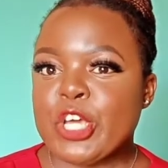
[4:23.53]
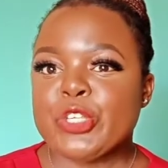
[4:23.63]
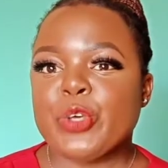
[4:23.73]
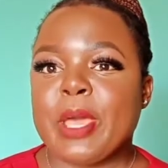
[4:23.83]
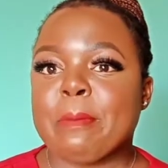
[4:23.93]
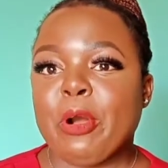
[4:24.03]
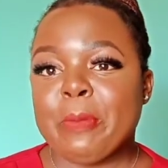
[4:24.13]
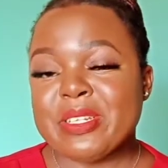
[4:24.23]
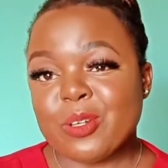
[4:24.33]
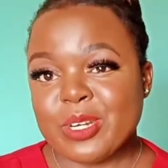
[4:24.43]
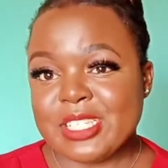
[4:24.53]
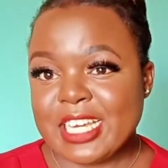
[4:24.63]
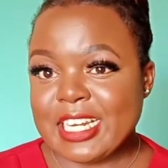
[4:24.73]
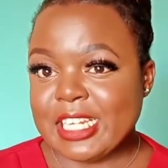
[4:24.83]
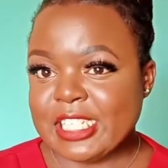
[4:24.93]
So a biomedical
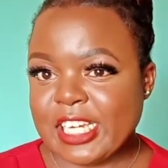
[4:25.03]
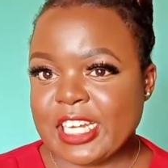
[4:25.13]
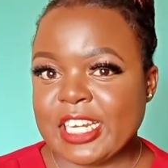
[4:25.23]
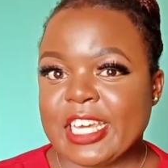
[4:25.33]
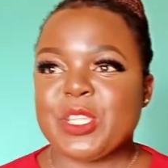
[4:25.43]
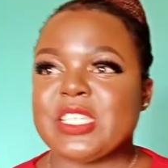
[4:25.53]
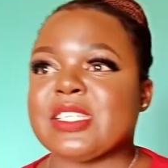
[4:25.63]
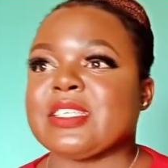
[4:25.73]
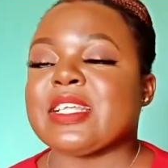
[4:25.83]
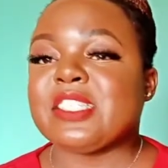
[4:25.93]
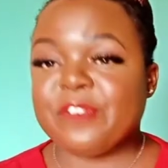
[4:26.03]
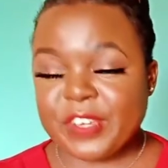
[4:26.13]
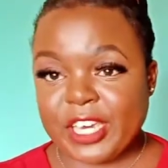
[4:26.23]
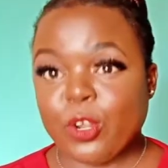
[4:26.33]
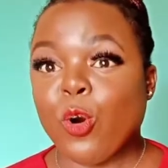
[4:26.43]
technician, this is a
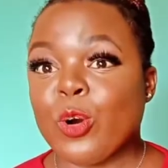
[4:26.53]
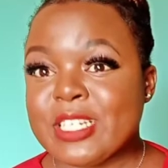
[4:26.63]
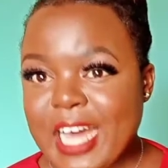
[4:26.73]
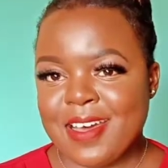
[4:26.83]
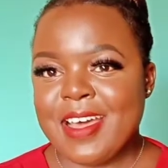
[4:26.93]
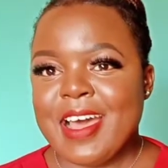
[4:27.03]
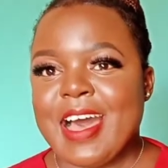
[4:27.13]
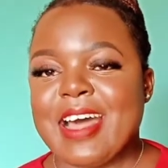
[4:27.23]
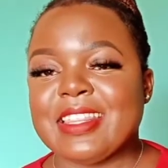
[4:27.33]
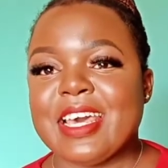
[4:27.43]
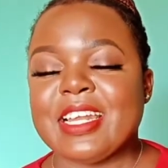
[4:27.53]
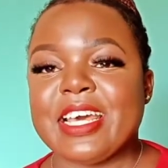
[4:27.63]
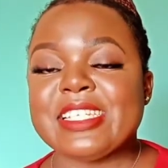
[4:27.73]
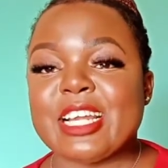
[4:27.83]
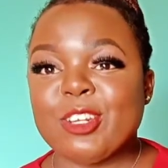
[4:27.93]
certificate holder, and then a
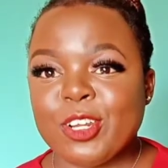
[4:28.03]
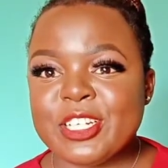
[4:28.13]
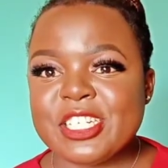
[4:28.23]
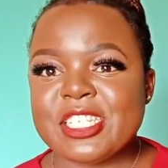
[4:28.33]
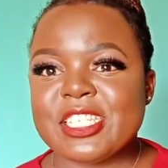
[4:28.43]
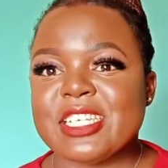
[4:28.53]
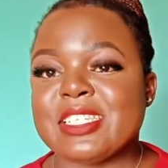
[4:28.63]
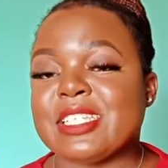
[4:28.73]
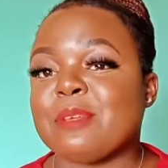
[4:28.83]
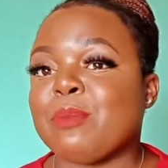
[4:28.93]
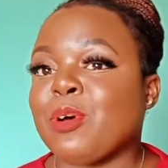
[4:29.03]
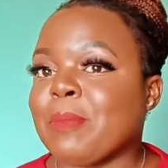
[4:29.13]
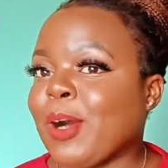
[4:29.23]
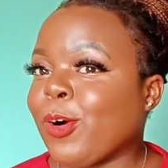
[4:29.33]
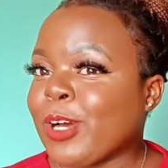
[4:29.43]
technologist is a
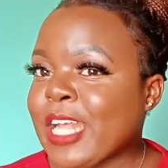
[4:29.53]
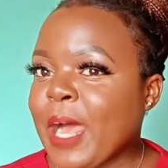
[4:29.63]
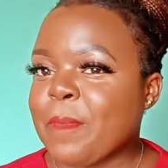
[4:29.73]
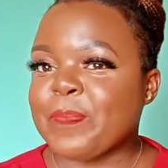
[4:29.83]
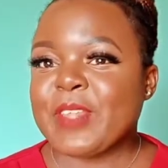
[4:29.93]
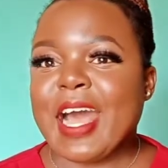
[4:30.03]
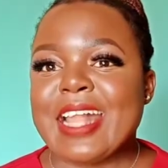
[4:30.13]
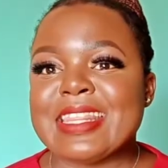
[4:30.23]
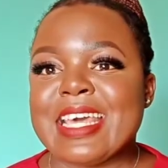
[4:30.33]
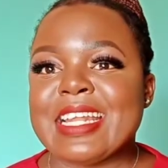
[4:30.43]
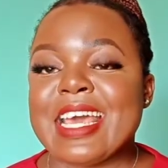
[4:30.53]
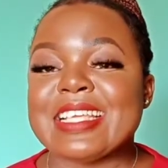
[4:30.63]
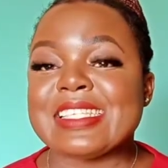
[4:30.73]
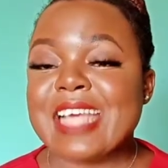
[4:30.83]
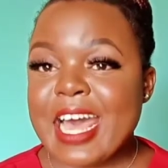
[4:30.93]
diploma holder, and then a
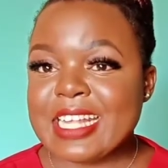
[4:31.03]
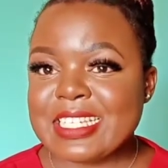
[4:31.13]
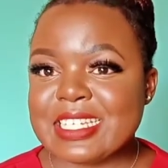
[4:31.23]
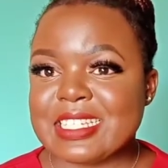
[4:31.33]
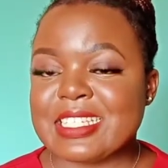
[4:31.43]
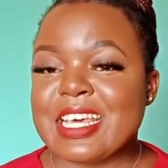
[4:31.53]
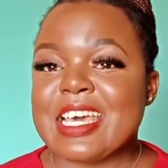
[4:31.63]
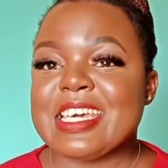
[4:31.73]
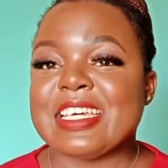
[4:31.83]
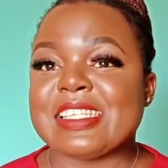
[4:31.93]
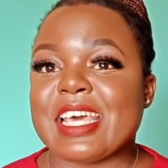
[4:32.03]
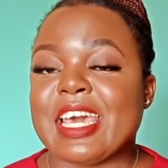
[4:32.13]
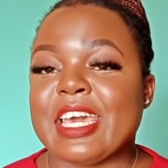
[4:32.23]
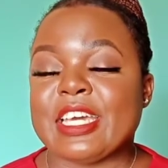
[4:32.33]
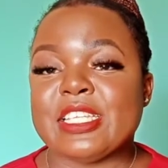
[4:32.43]
scientist is
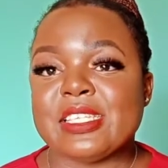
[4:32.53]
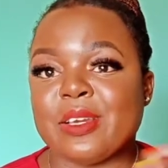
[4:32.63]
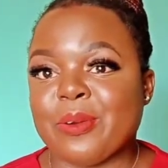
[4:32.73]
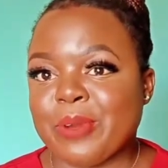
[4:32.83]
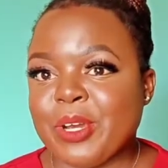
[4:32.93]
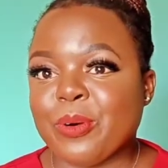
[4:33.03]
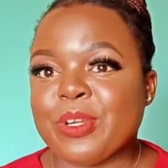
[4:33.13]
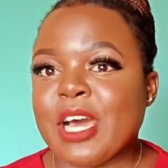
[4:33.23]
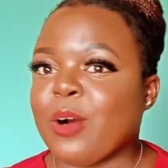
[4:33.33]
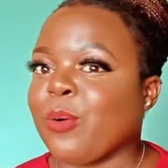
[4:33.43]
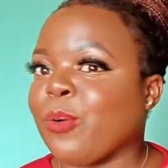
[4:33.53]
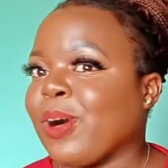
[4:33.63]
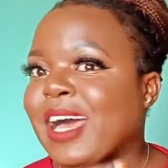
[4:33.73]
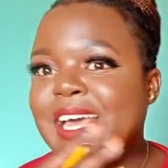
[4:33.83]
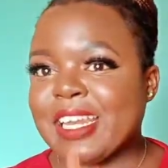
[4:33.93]
a degree holder or
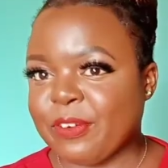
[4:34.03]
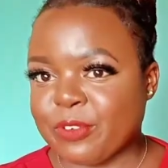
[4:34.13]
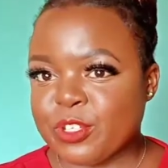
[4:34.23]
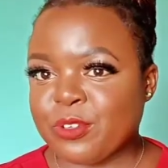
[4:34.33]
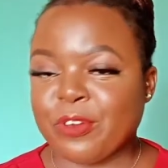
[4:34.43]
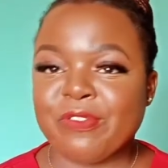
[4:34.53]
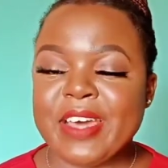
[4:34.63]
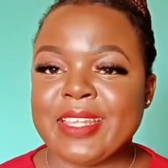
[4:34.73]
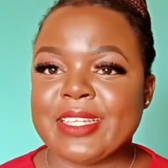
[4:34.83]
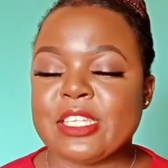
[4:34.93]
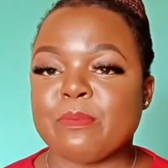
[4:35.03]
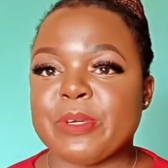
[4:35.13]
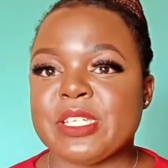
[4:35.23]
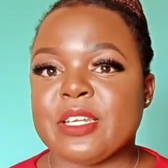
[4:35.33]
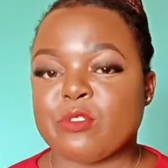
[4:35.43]
higher level. So you find that this
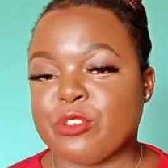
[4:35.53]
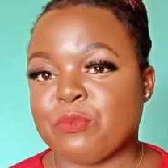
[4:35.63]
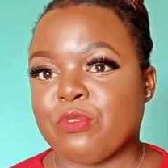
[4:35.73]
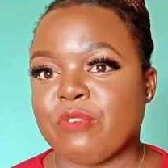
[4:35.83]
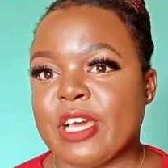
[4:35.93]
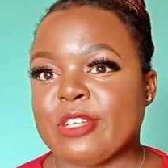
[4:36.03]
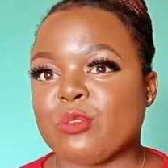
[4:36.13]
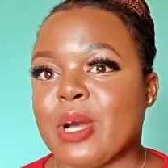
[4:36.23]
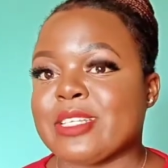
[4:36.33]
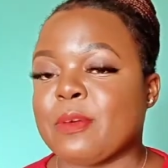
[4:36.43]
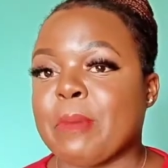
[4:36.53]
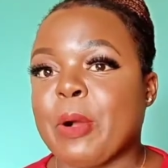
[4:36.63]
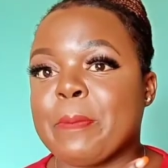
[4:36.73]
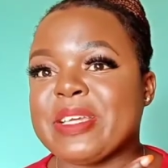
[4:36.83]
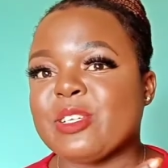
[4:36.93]
person is going to be referred to as a
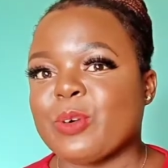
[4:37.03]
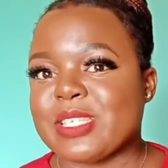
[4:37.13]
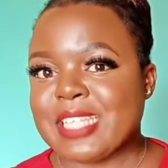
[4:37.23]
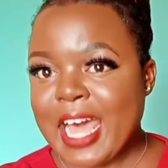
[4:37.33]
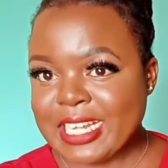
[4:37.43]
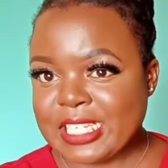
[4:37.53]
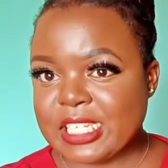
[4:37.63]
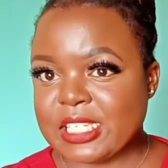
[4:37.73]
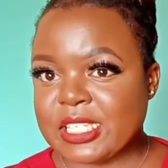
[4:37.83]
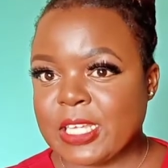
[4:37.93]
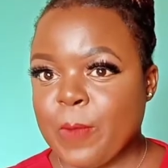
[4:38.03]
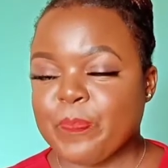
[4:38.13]
biomedical scientist